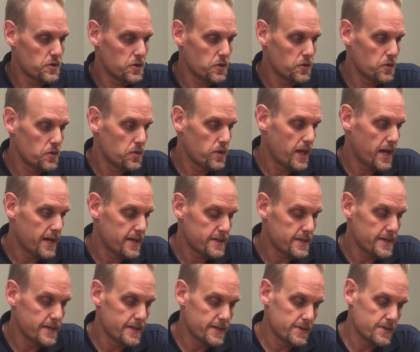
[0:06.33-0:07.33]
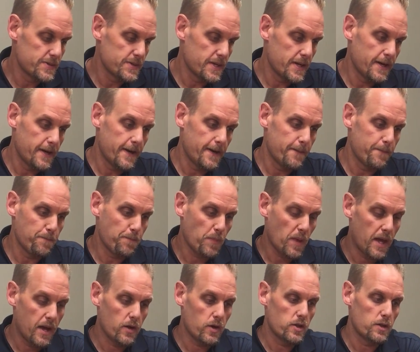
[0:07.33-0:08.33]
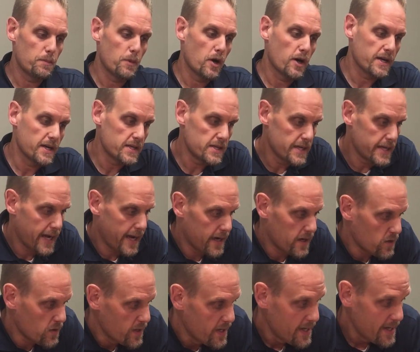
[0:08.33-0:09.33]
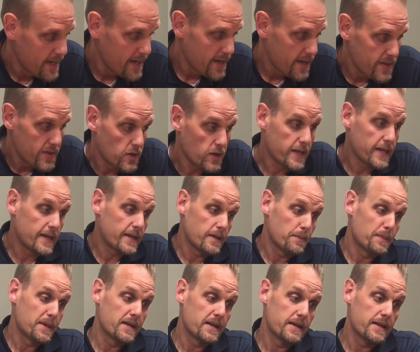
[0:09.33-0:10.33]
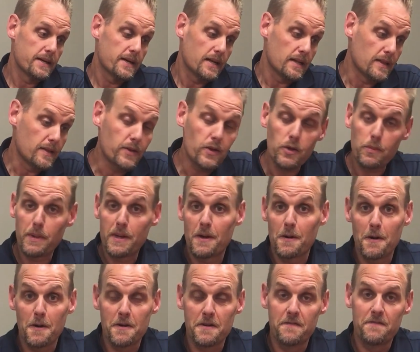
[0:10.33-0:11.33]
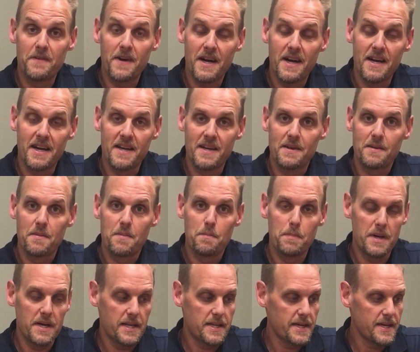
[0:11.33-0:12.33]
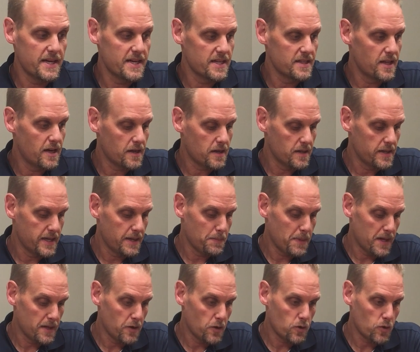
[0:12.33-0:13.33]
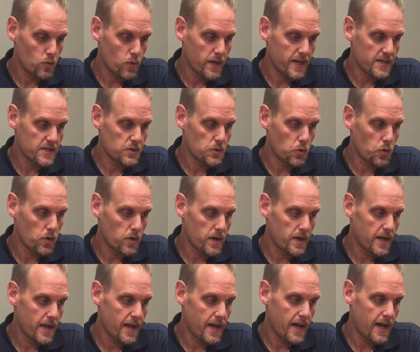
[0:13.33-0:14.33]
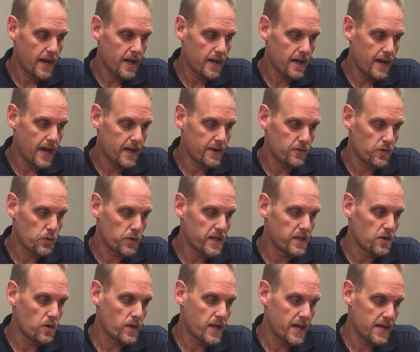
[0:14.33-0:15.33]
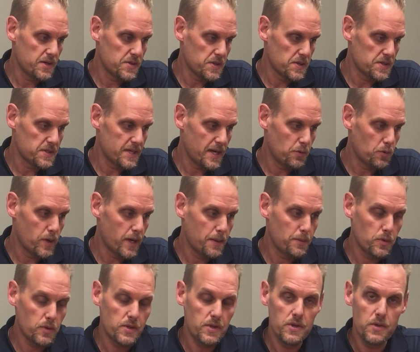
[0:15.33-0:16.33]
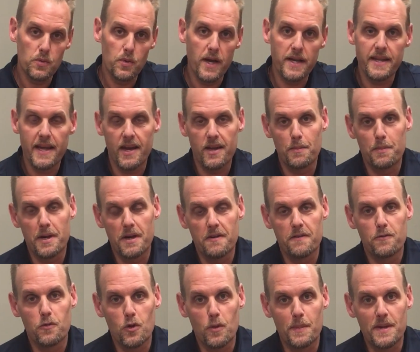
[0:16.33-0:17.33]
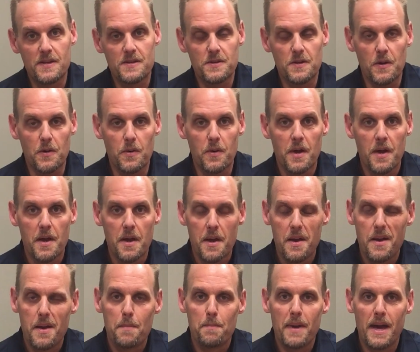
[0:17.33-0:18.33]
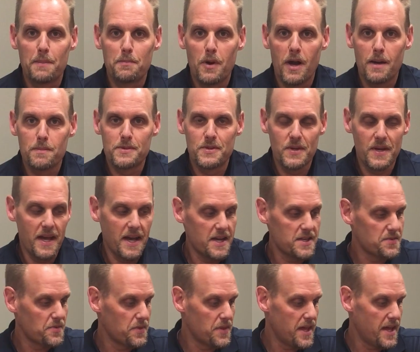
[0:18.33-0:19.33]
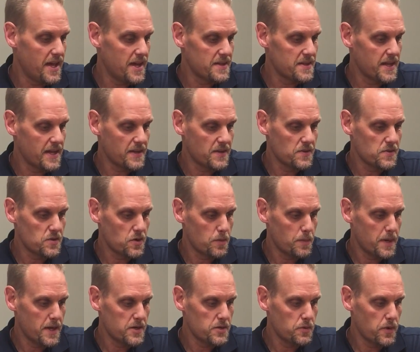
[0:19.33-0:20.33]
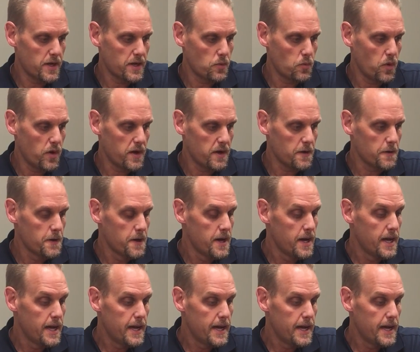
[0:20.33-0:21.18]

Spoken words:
shoe that is out on the market now. They're getting to be a little bit hard to find, but luckily my local running store, out of 3 locations, they were able to run down a pair for me. So mad props to you guys for that. Thank you so much, running well.